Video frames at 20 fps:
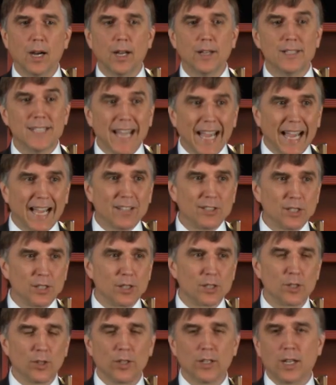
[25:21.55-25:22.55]

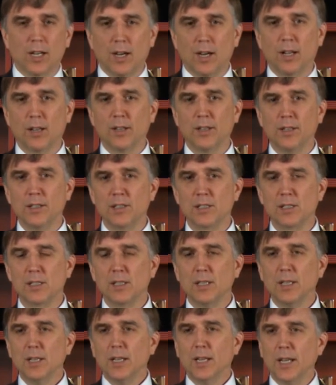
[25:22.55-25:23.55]
taxes on colonists
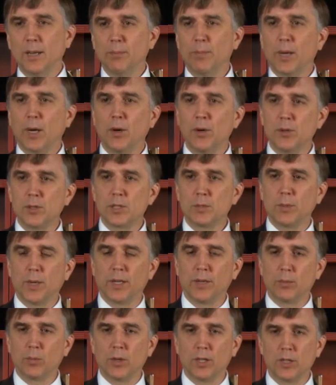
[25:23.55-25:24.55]
imposed by
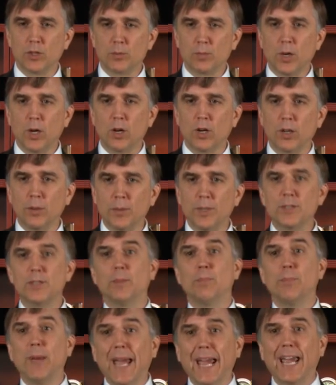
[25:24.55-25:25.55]
the British Parliament to
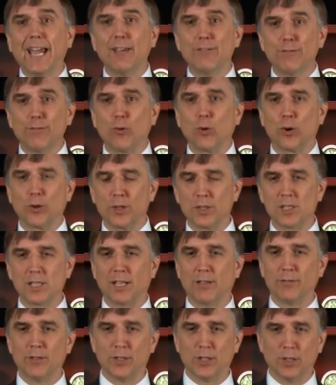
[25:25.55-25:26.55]
pay for the
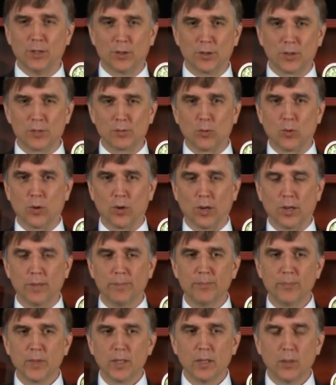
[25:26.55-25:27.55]
7 Years' War,
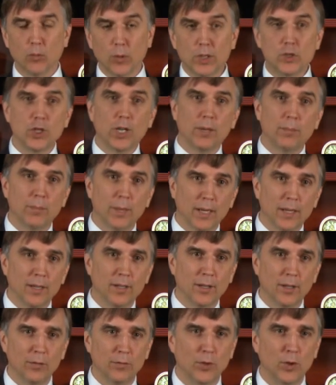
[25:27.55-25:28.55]
which had been,
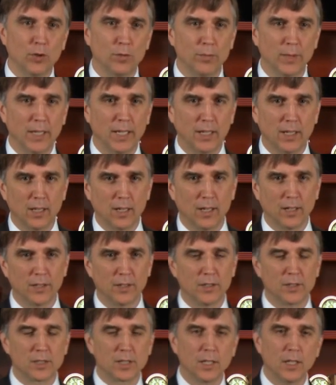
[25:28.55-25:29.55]
in the view of many
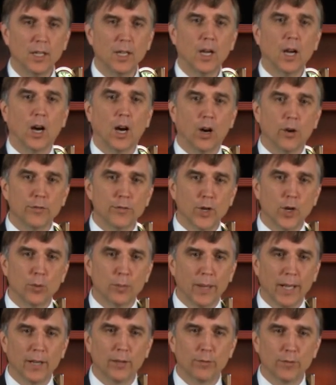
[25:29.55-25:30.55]
colonists, of no
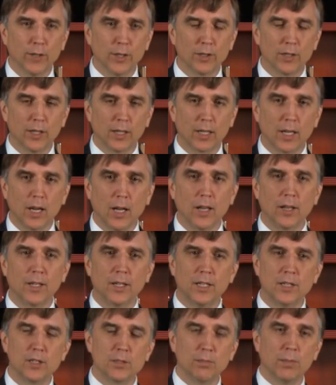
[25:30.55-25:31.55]
benefit to the
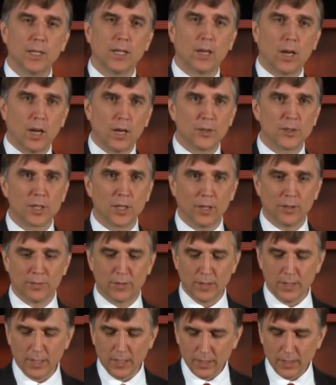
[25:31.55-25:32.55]
colonies because of
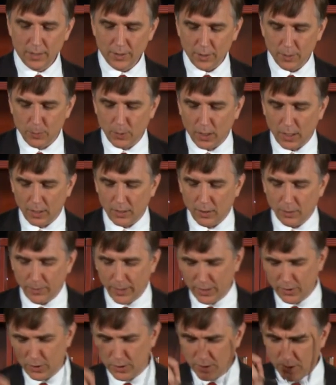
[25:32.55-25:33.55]
the
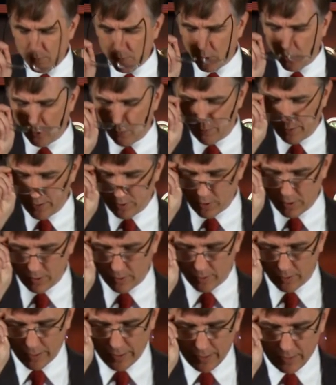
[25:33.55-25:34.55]
proclamation's prohibition
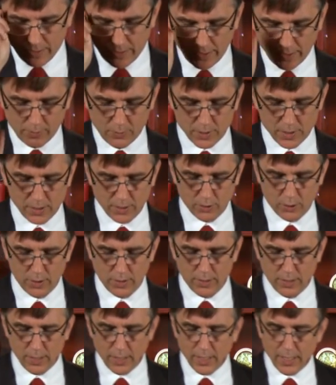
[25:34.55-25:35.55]
on land
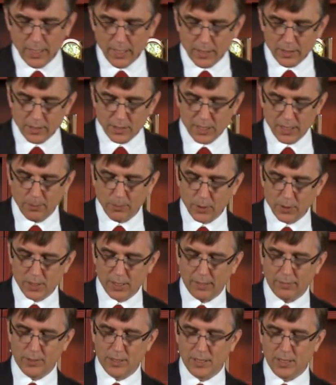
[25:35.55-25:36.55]
acquisition. December
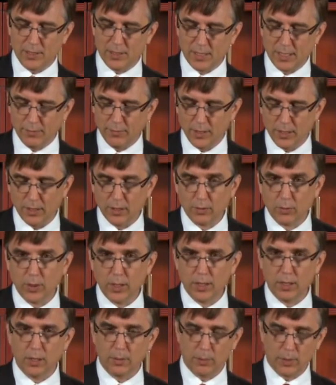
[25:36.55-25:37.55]

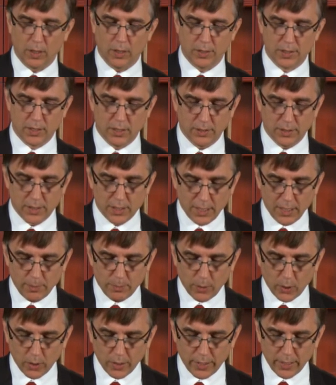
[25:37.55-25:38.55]
1773, the Boston Tea
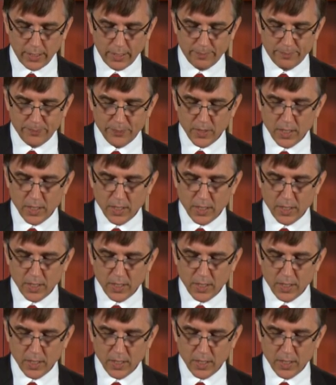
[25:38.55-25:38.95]
Party.